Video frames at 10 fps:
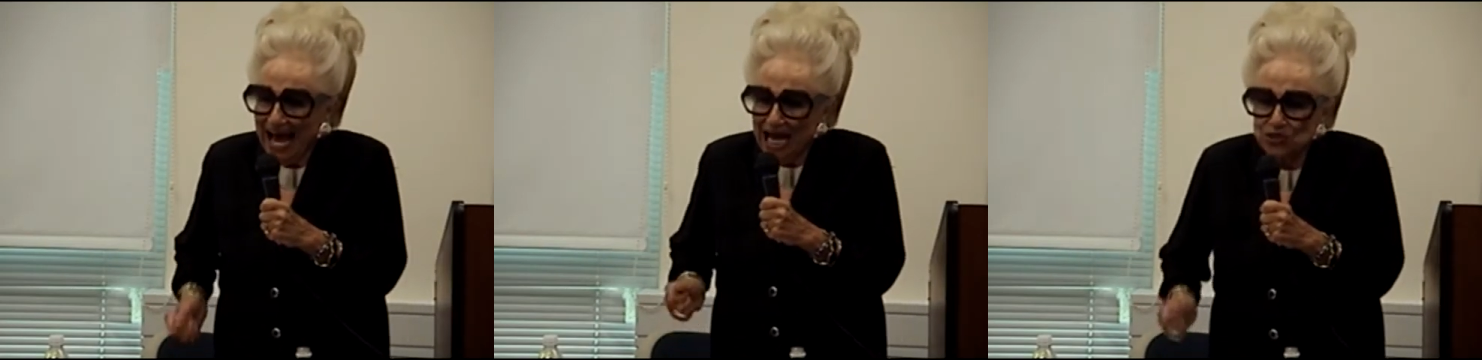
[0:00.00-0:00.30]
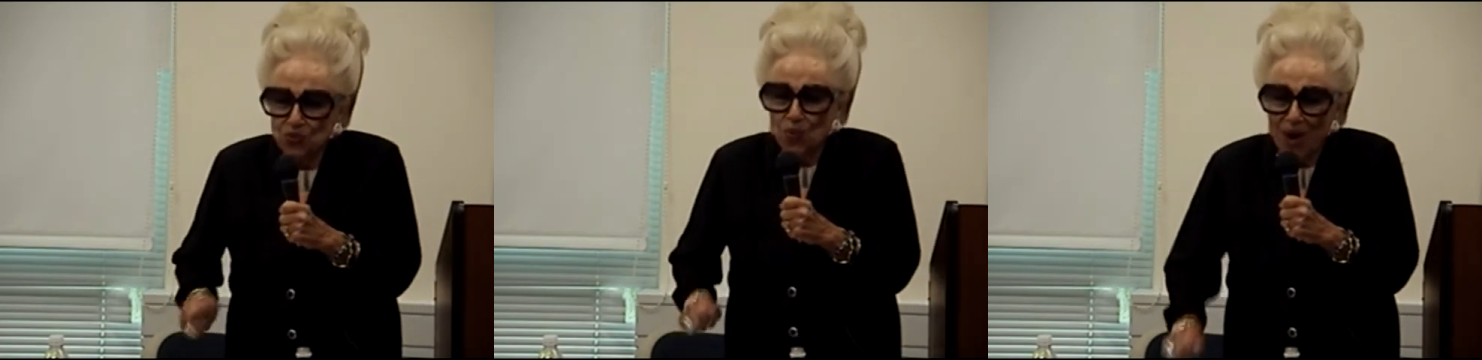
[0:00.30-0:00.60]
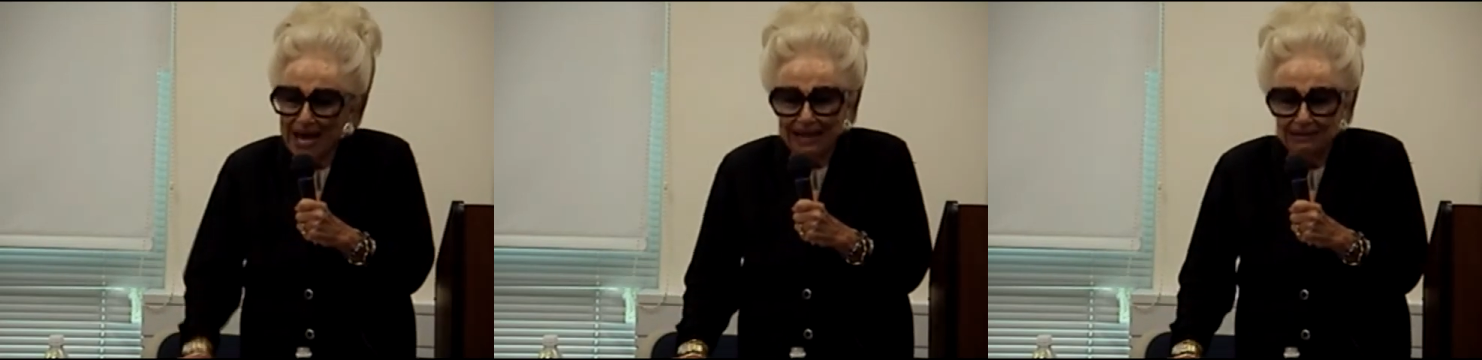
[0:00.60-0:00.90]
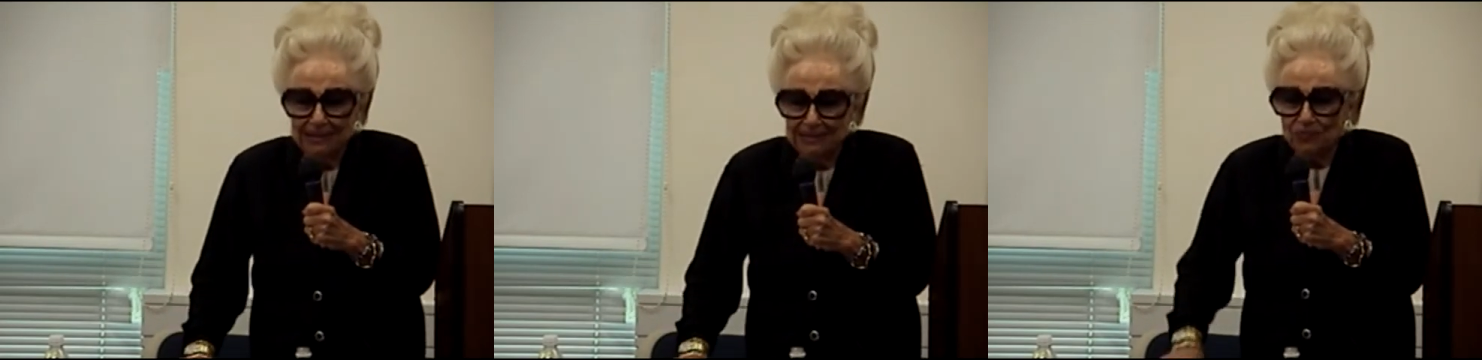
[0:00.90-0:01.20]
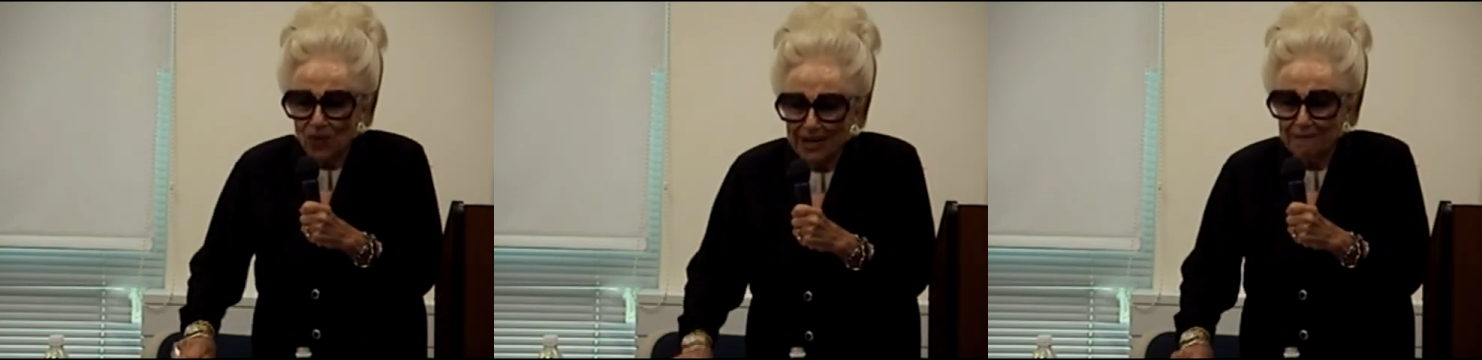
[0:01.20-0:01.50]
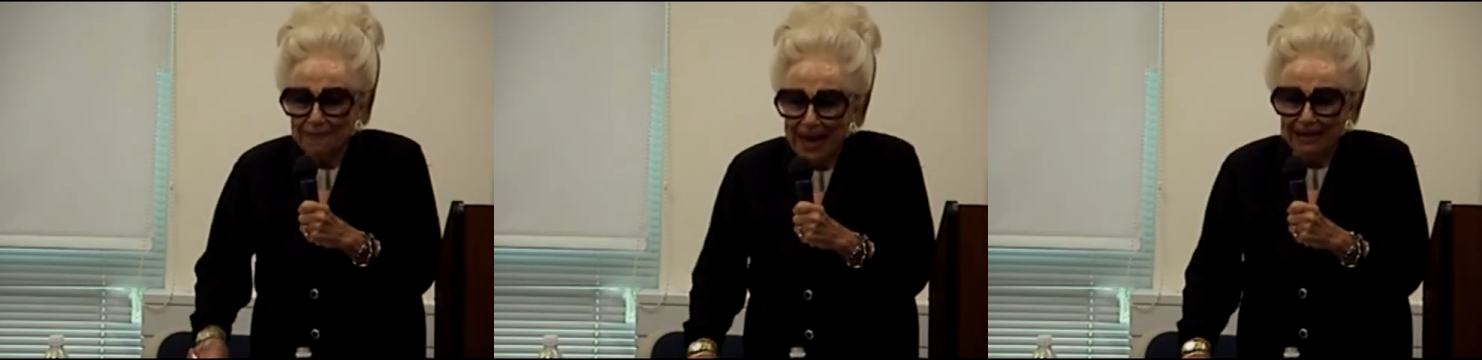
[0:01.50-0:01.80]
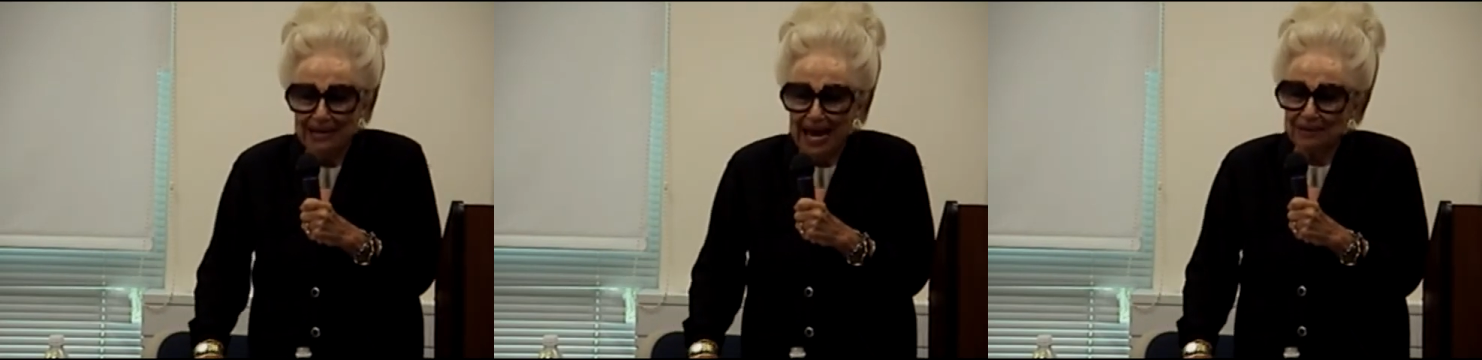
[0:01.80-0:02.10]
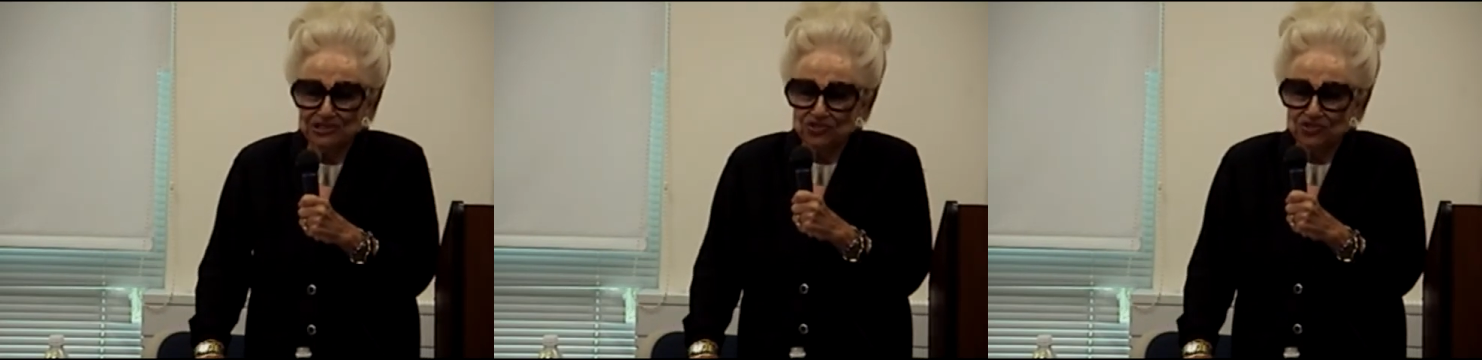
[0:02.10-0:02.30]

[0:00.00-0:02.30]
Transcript: I said, well, what about our